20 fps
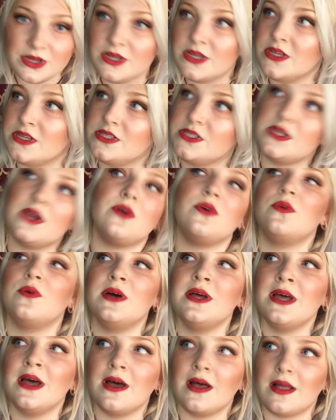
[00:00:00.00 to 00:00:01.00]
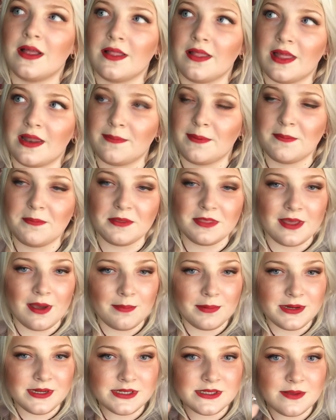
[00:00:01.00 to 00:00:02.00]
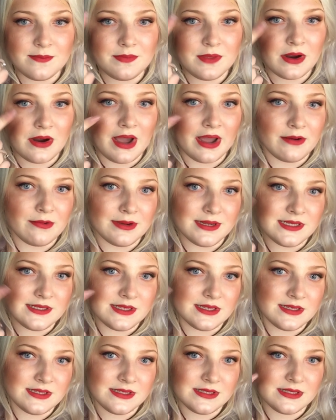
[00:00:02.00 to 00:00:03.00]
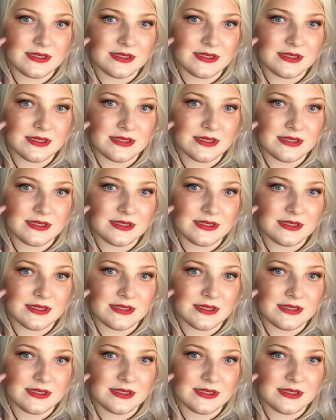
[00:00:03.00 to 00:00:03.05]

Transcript: So a lot of people with albinism, their irises